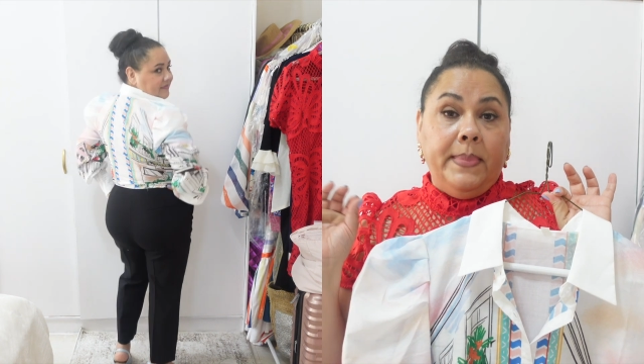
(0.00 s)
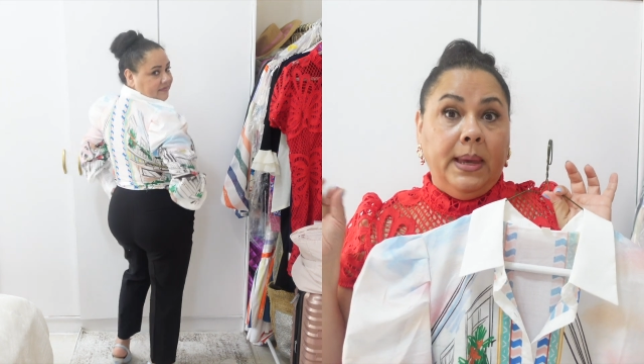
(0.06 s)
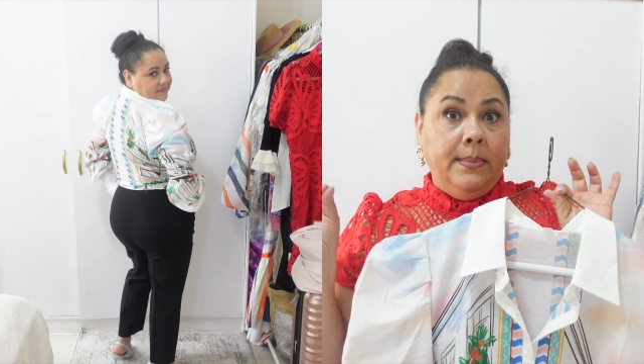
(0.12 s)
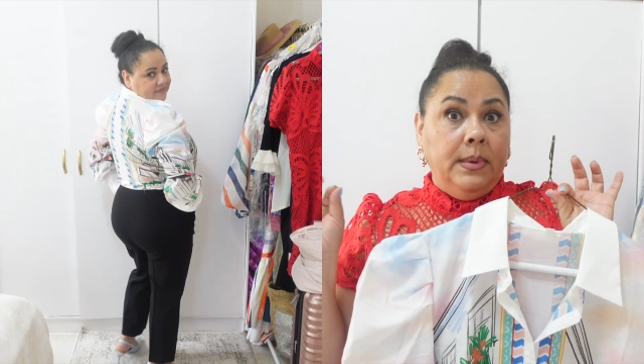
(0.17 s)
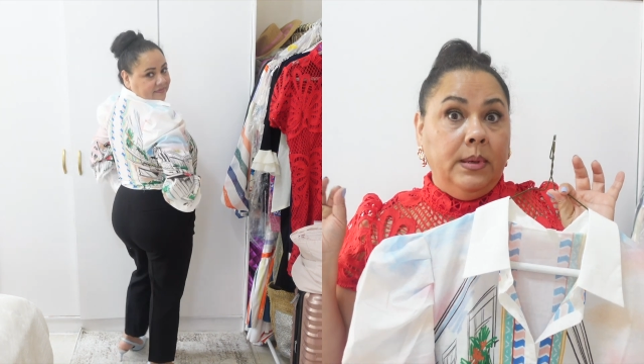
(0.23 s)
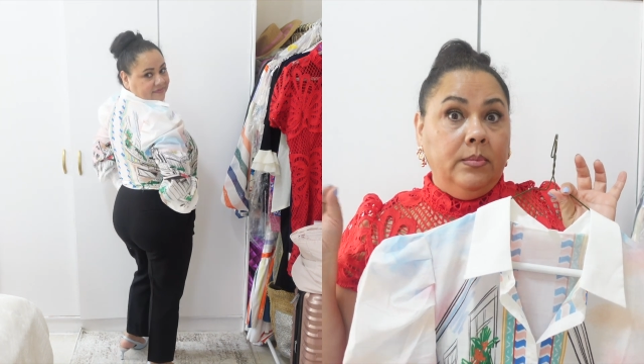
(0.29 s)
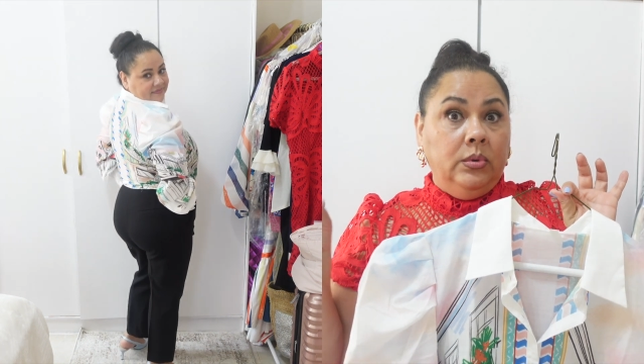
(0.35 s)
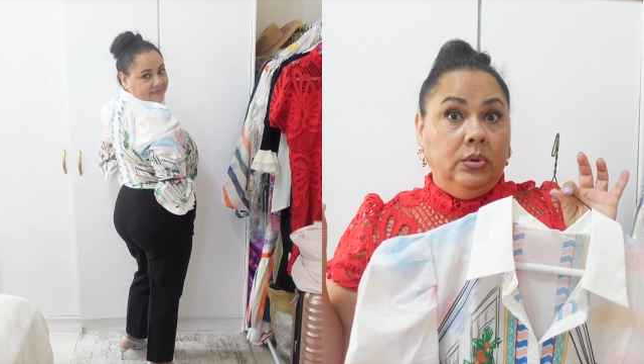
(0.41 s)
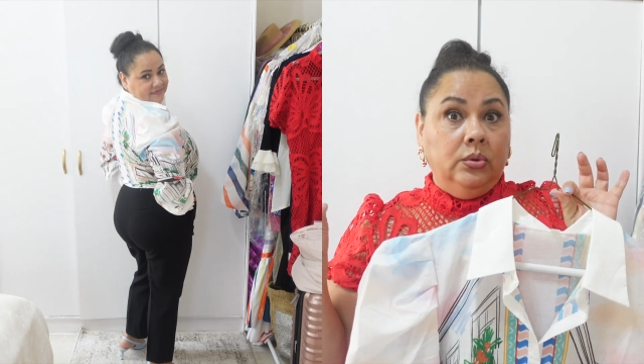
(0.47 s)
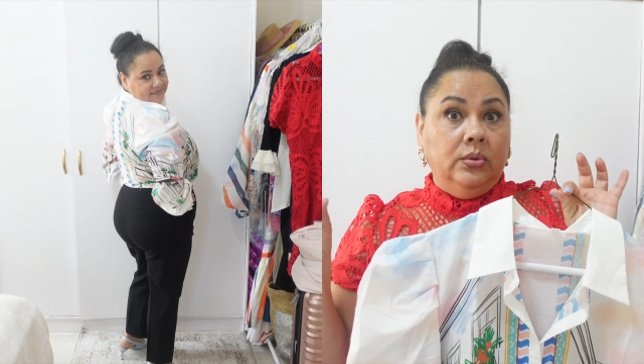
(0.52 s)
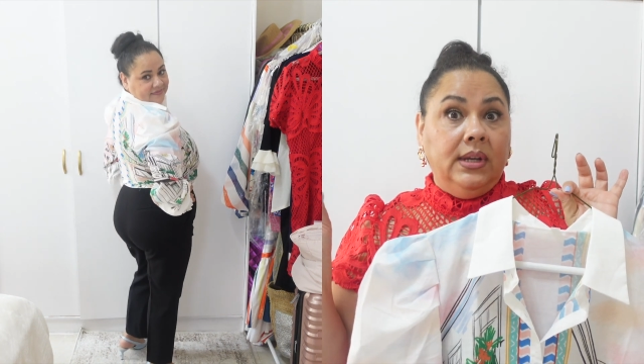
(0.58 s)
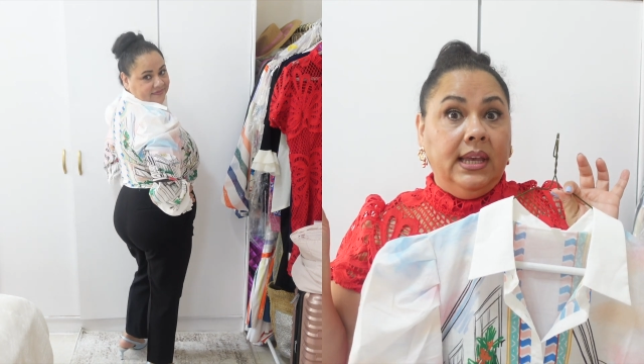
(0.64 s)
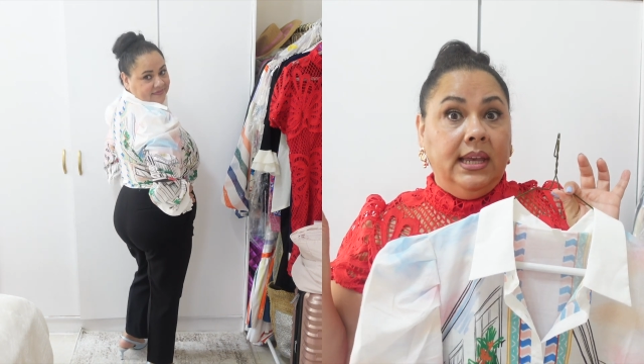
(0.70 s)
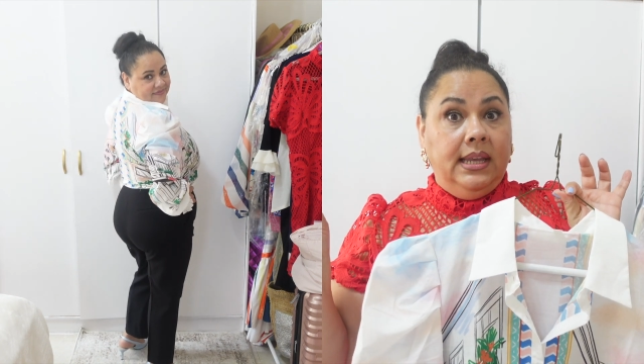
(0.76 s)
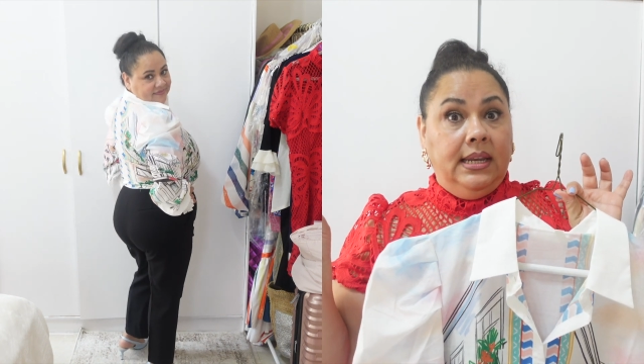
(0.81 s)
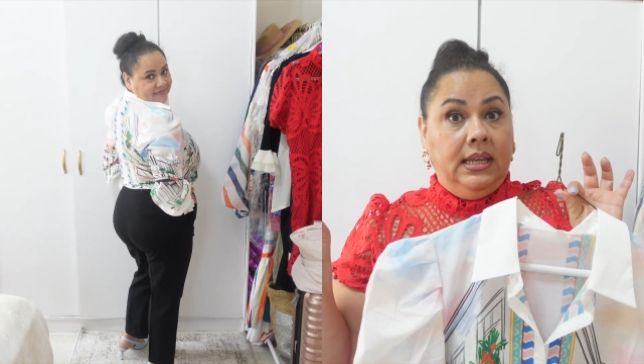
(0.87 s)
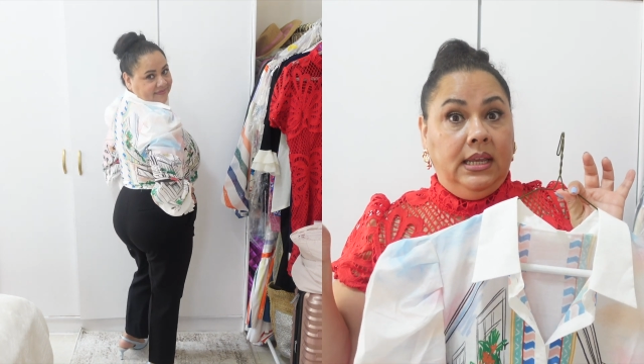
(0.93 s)
baby blue
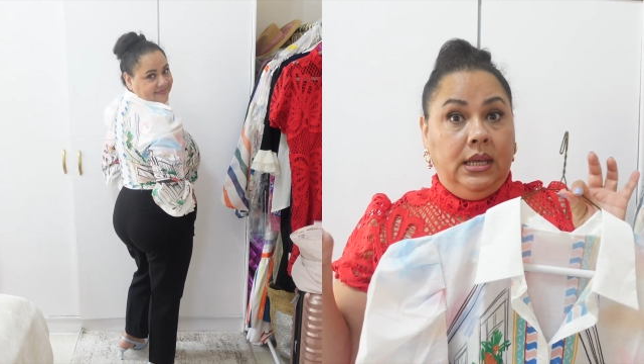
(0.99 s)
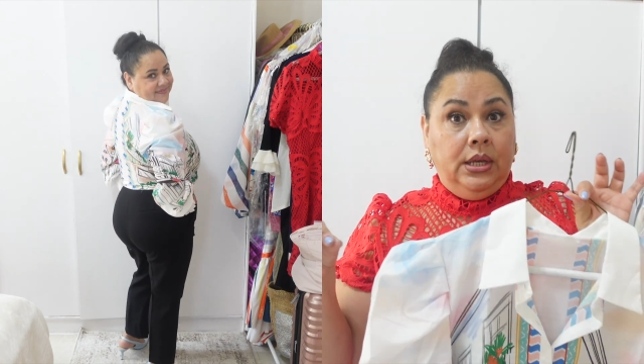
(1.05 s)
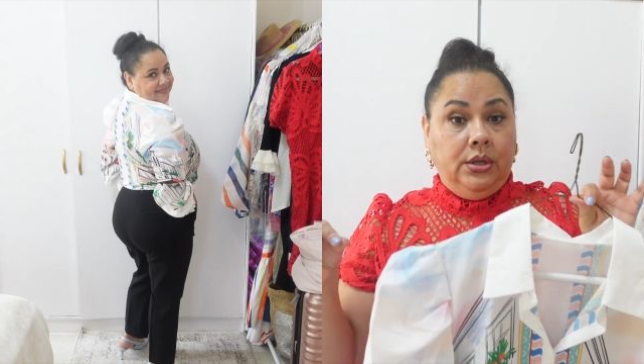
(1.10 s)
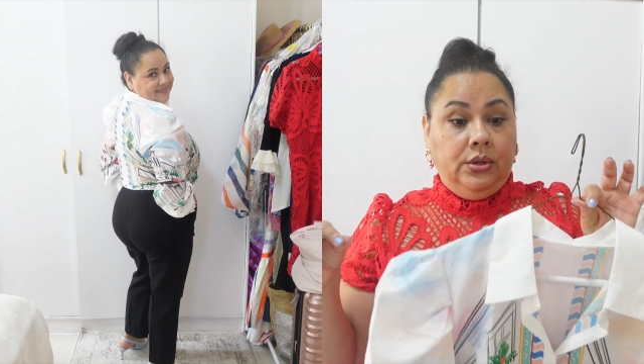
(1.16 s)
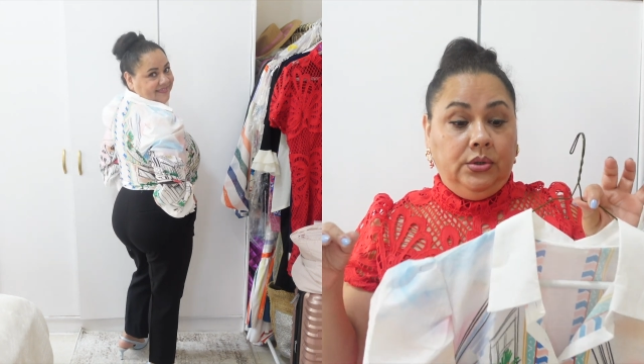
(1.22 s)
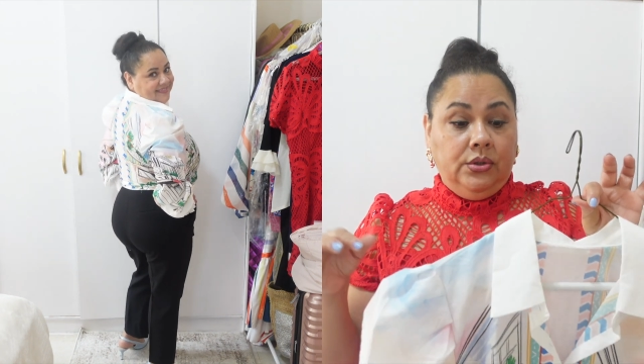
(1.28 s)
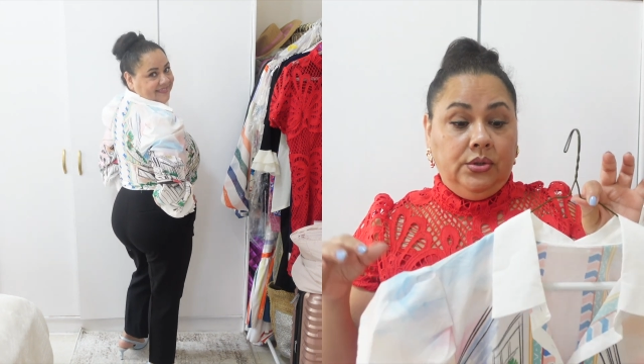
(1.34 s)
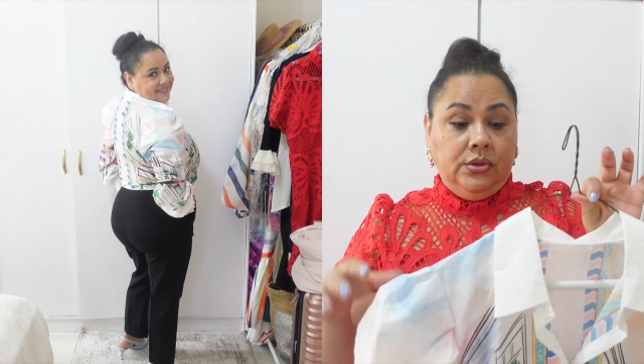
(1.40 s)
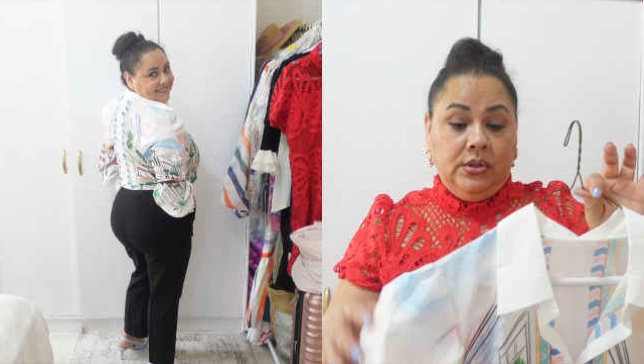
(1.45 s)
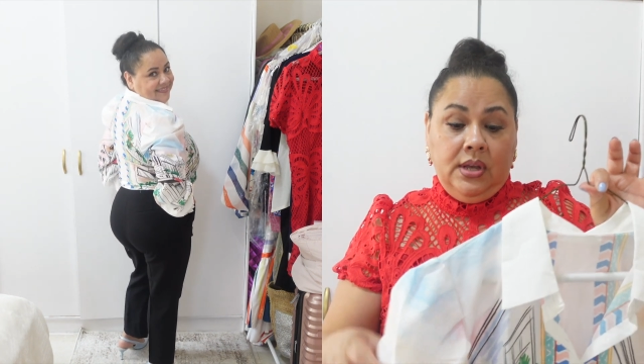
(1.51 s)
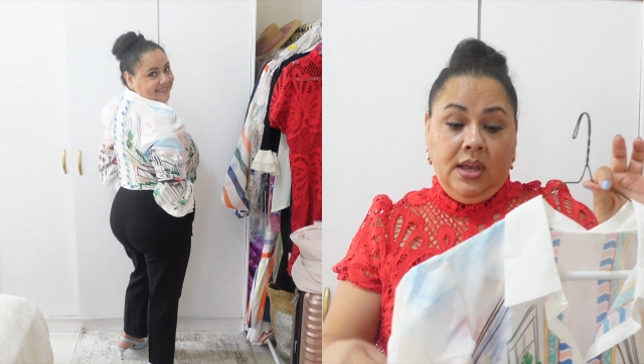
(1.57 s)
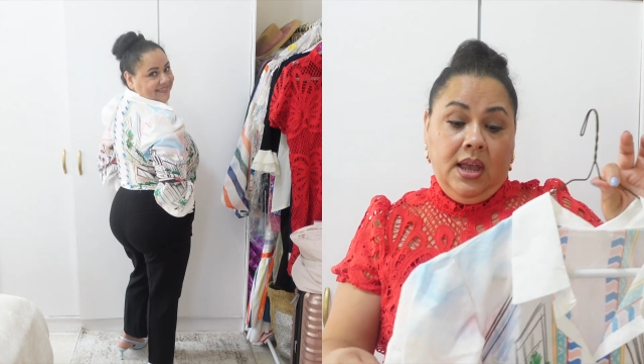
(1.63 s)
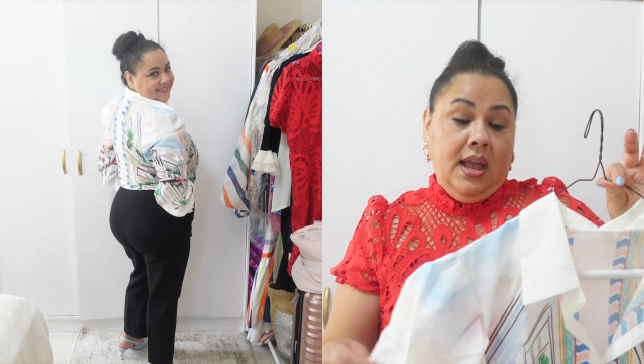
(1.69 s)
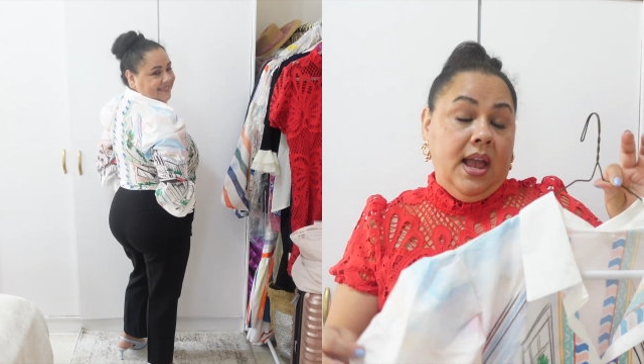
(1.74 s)
kitten heels.